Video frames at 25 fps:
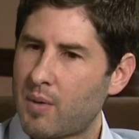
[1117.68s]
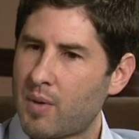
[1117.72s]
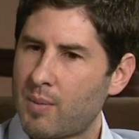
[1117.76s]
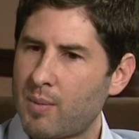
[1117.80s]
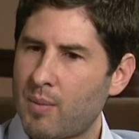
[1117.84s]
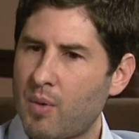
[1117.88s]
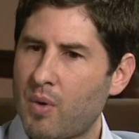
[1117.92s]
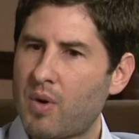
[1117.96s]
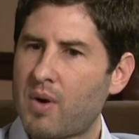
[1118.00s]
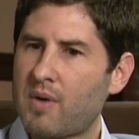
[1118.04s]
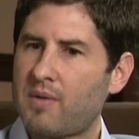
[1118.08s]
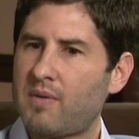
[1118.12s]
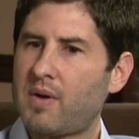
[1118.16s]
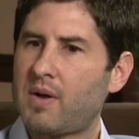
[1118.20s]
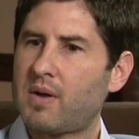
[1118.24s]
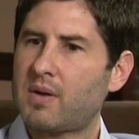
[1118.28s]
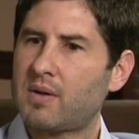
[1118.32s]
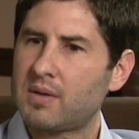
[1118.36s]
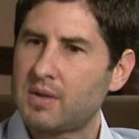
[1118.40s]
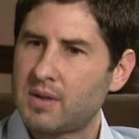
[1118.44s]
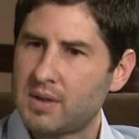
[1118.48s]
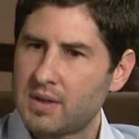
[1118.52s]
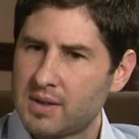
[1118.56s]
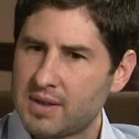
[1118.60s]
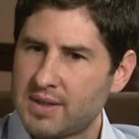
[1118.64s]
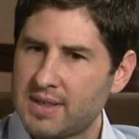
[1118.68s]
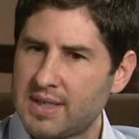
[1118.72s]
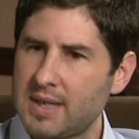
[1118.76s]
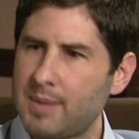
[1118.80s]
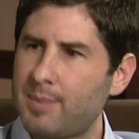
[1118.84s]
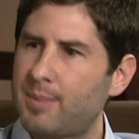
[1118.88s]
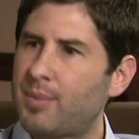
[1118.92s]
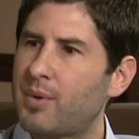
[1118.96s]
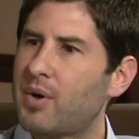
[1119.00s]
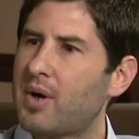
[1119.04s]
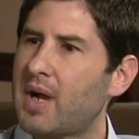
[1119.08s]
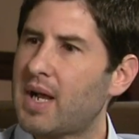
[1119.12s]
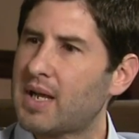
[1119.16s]
were more of a
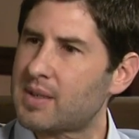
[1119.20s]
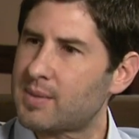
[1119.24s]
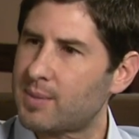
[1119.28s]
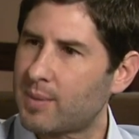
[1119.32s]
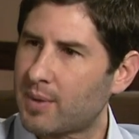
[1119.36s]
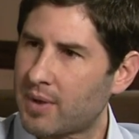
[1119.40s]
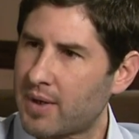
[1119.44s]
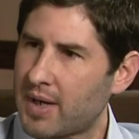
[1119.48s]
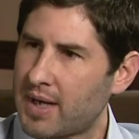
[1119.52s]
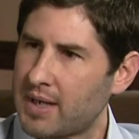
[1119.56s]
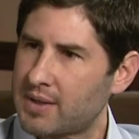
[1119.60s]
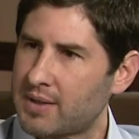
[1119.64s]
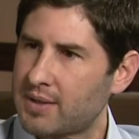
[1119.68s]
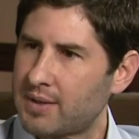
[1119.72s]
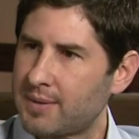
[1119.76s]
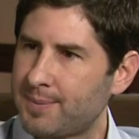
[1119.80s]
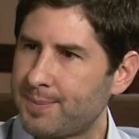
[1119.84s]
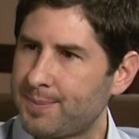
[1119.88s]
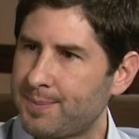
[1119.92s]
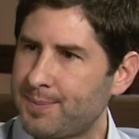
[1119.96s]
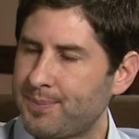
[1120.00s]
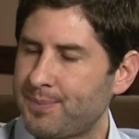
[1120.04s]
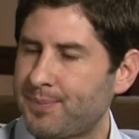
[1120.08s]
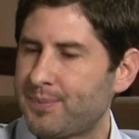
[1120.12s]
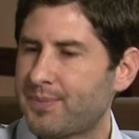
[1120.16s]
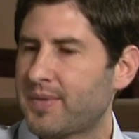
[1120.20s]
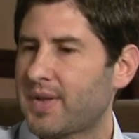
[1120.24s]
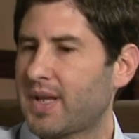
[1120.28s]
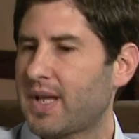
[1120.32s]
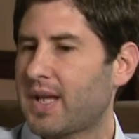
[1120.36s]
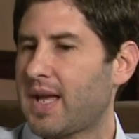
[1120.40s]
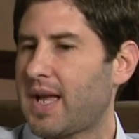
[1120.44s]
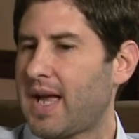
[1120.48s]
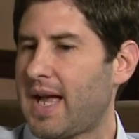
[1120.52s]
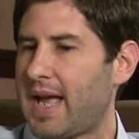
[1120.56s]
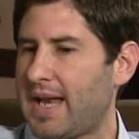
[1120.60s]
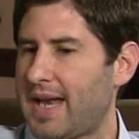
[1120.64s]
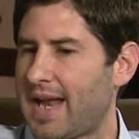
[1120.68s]
deeper exploration,
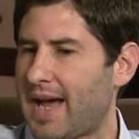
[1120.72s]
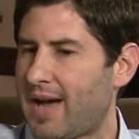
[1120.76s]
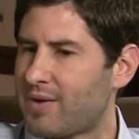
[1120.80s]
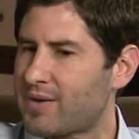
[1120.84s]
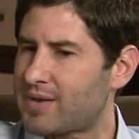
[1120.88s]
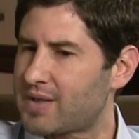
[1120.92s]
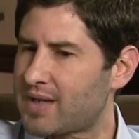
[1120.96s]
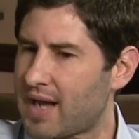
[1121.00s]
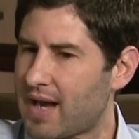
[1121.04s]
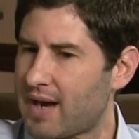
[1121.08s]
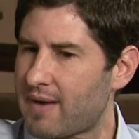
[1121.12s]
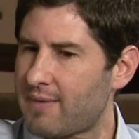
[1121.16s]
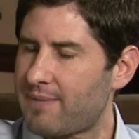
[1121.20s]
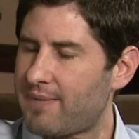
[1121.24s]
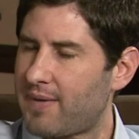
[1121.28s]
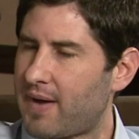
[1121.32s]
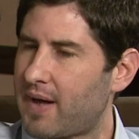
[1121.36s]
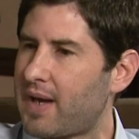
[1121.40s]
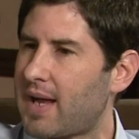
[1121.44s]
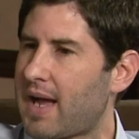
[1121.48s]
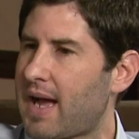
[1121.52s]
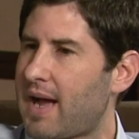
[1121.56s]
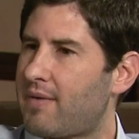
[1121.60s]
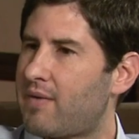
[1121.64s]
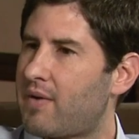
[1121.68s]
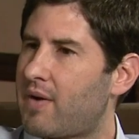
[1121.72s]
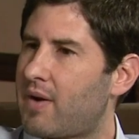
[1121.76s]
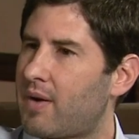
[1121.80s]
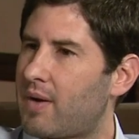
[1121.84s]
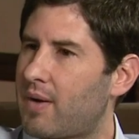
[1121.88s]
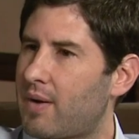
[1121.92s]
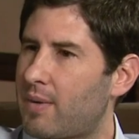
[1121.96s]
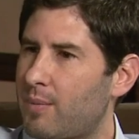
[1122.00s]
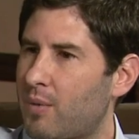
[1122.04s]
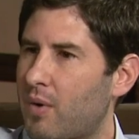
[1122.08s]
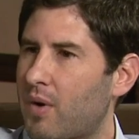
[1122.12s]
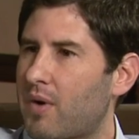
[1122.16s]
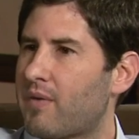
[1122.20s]
and now it's kind of fun to have a
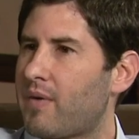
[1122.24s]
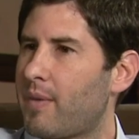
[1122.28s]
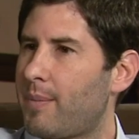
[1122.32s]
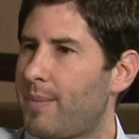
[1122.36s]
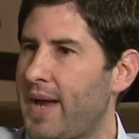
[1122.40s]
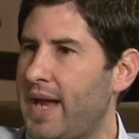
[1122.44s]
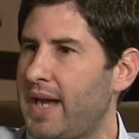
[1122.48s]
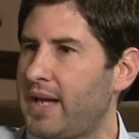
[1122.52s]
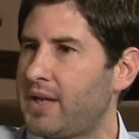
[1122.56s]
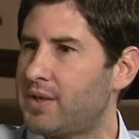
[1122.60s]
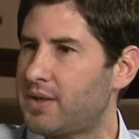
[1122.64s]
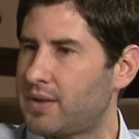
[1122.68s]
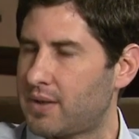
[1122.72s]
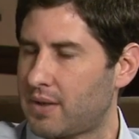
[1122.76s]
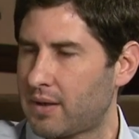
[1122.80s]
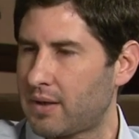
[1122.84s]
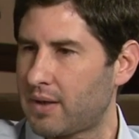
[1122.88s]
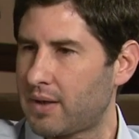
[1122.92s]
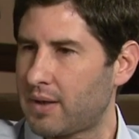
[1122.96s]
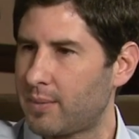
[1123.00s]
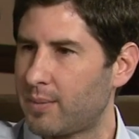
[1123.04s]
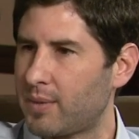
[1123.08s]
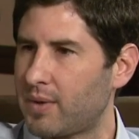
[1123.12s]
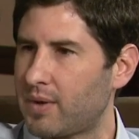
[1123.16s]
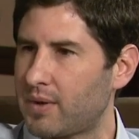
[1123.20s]
more of a page turning